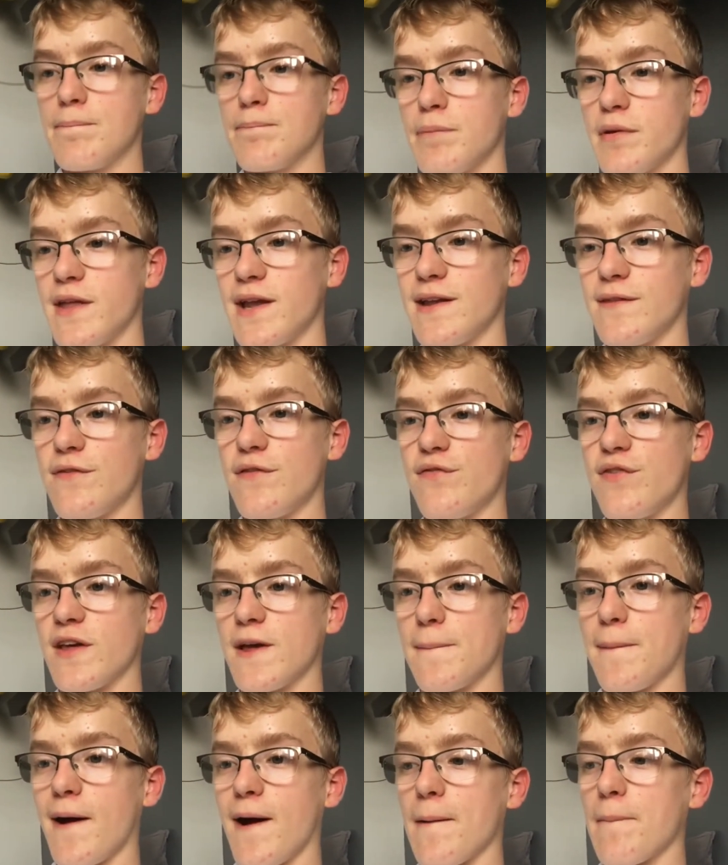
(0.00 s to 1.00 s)
But then if you think
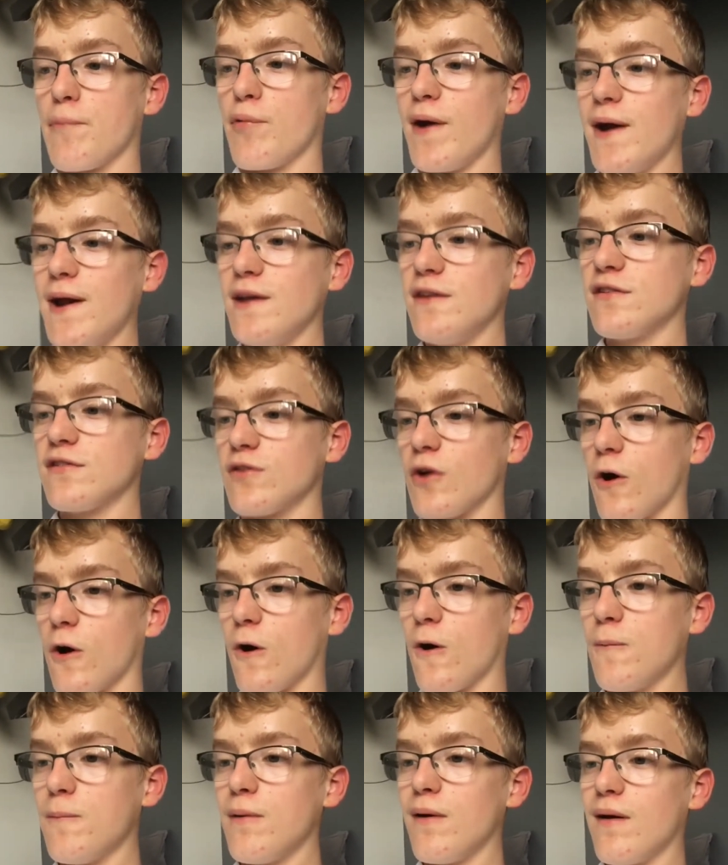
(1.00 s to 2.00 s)
about
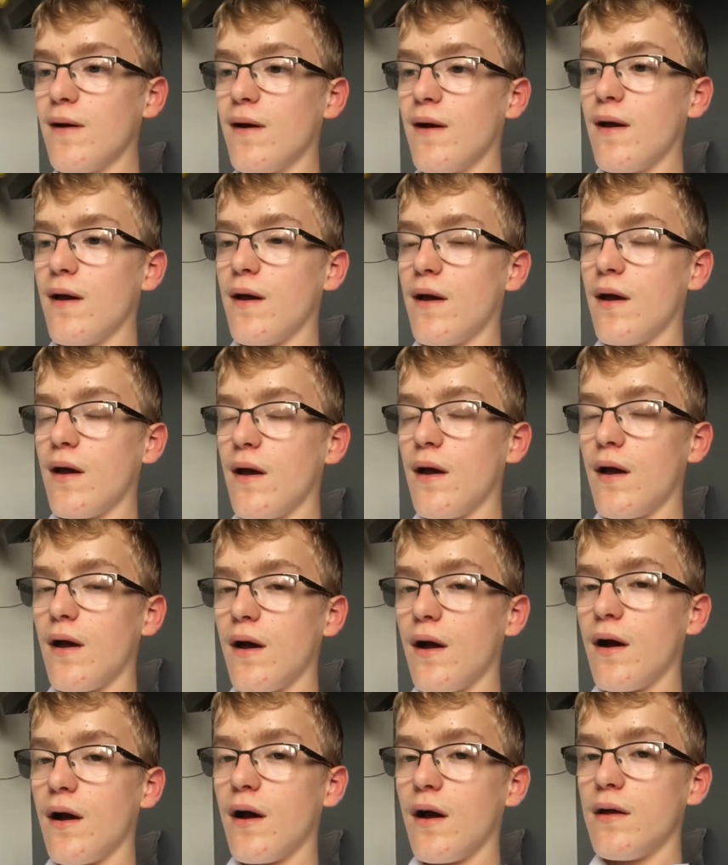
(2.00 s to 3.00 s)
Brainstorm,
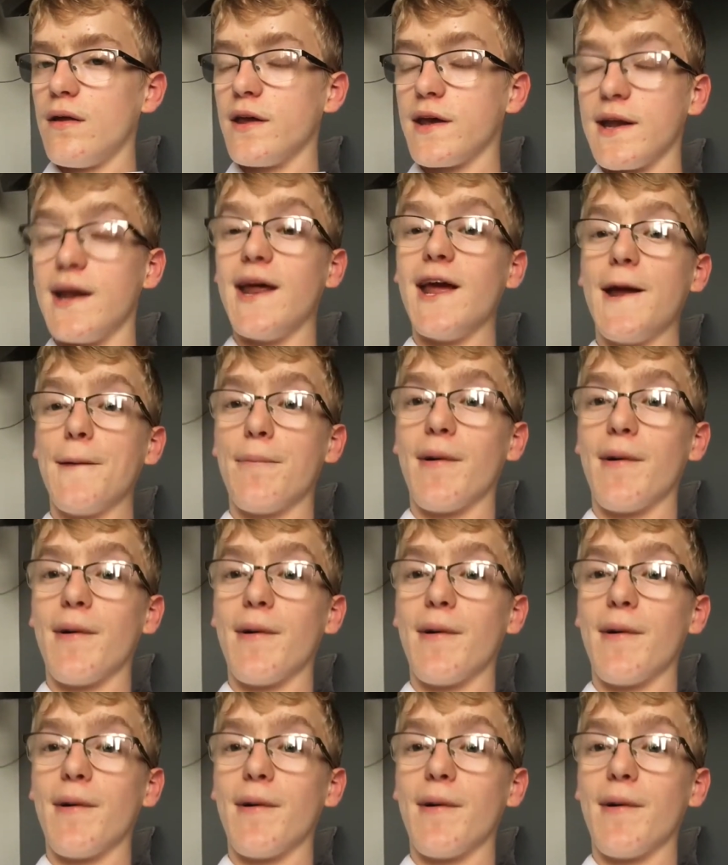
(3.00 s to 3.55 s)
you can hear